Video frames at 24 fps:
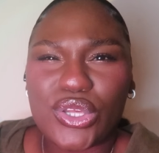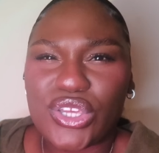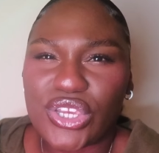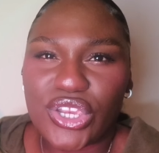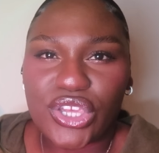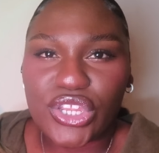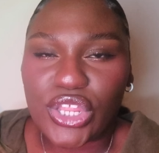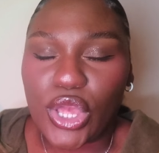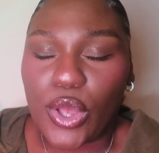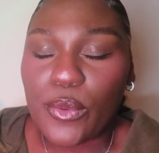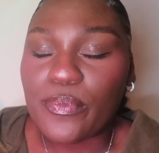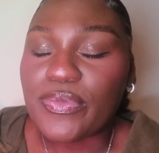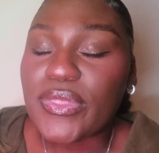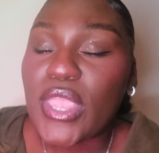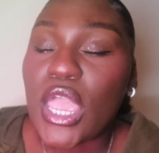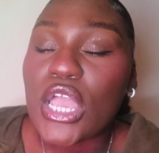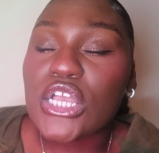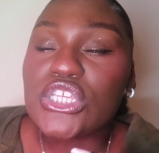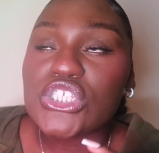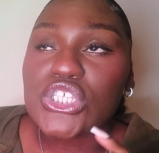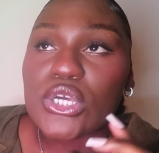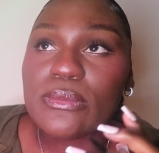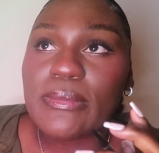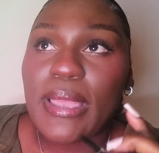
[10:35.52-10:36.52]
you know.
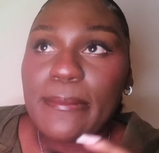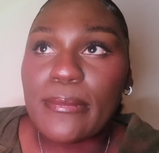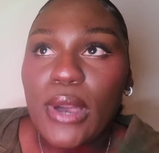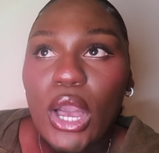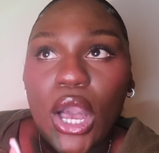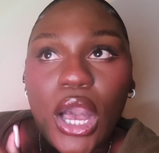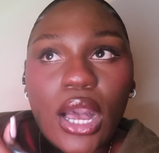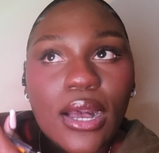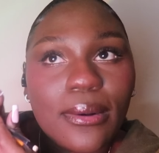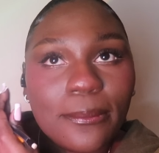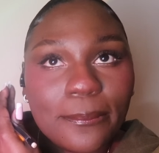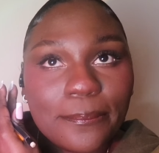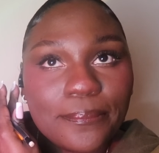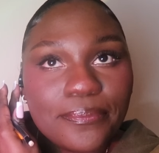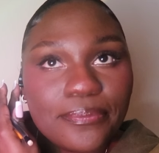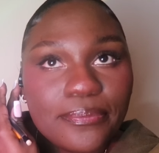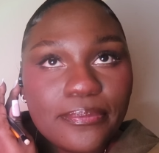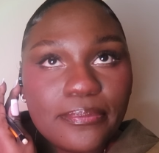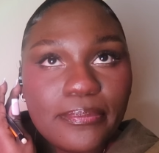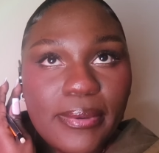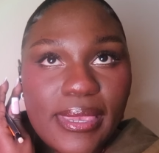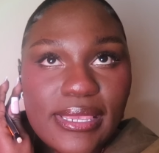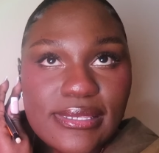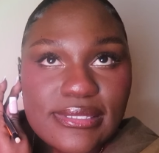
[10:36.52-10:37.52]
So my mom
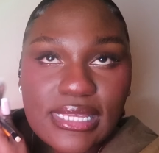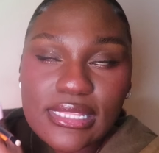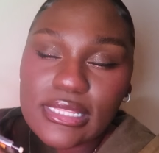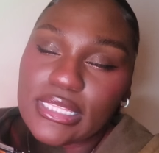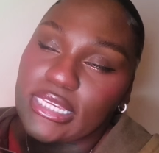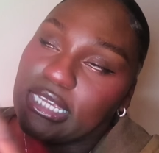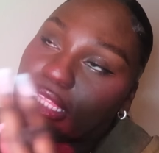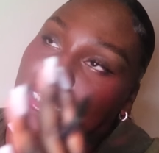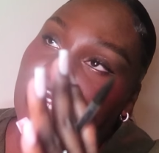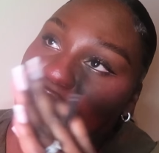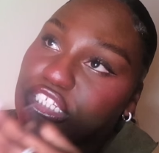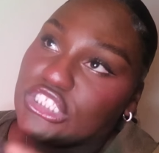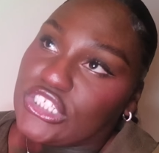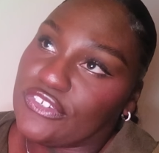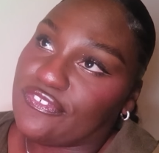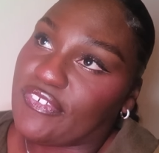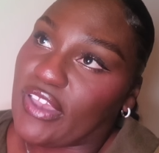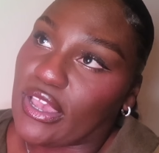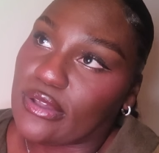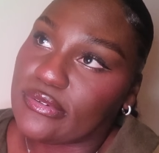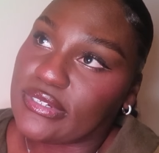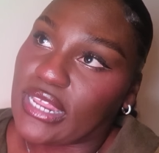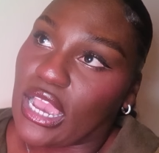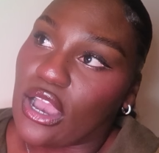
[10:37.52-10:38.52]
basically, like, she
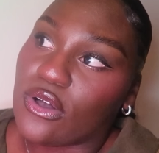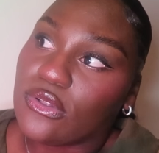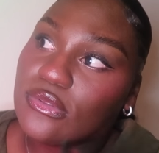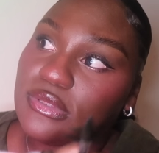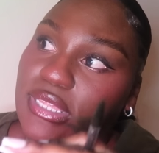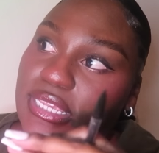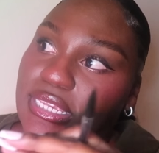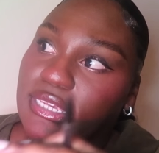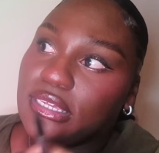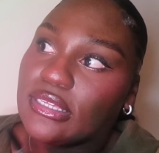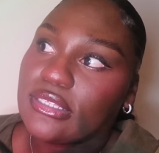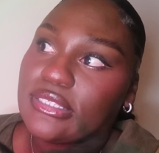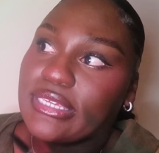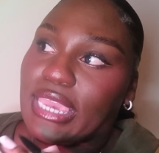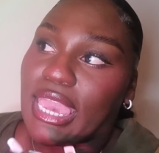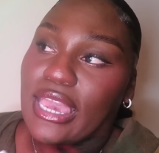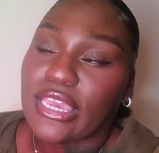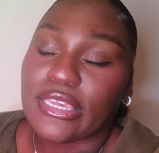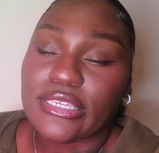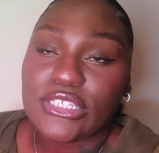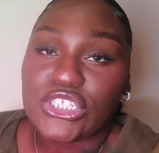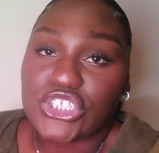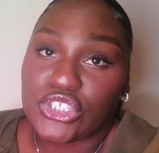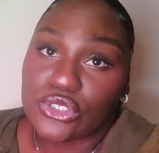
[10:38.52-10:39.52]
found out, like, yeah,
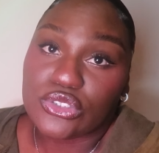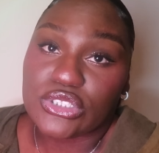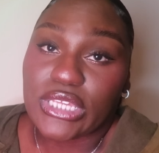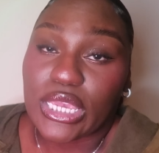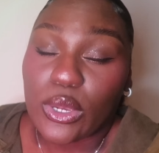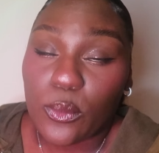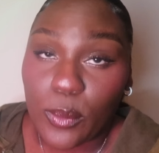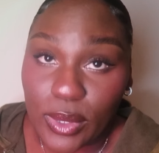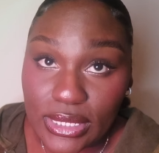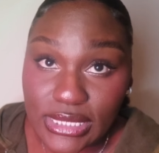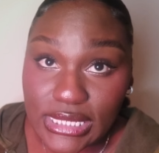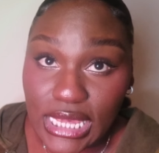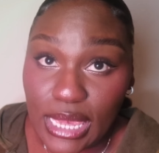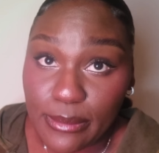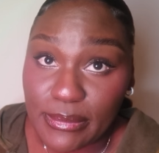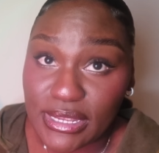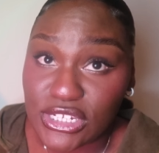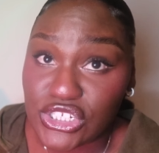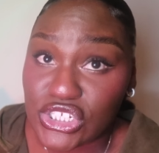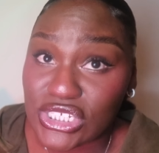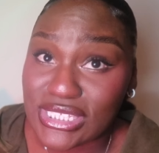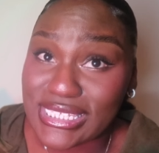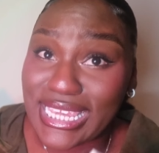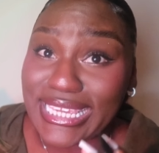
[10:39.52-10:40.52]
she was like, went to him
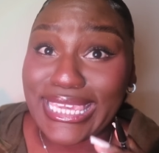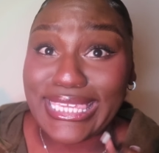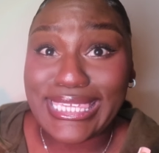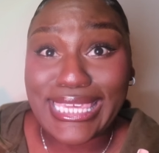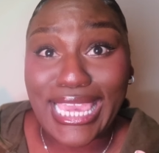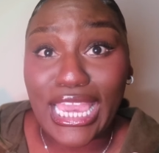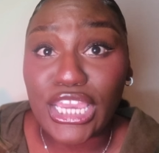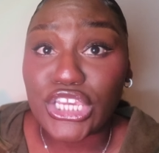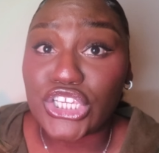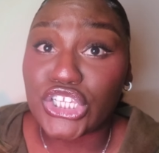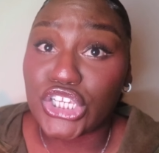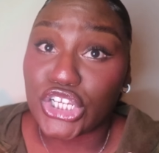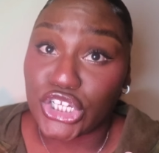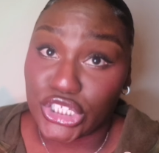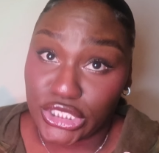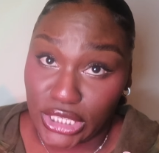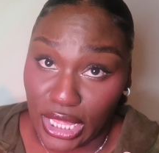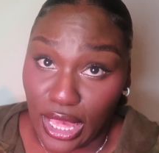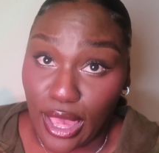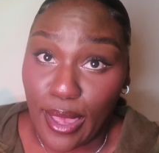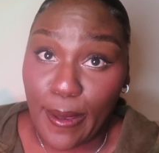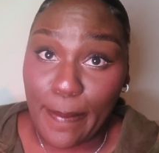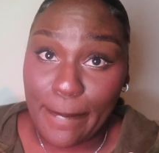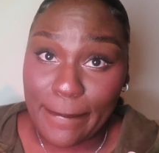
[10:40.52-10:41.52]
and she's like, yeah, you're
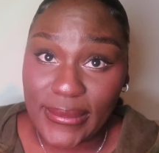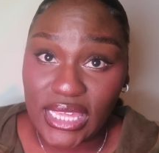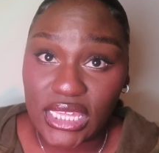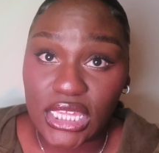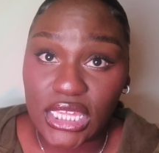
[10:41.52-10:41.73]
dumb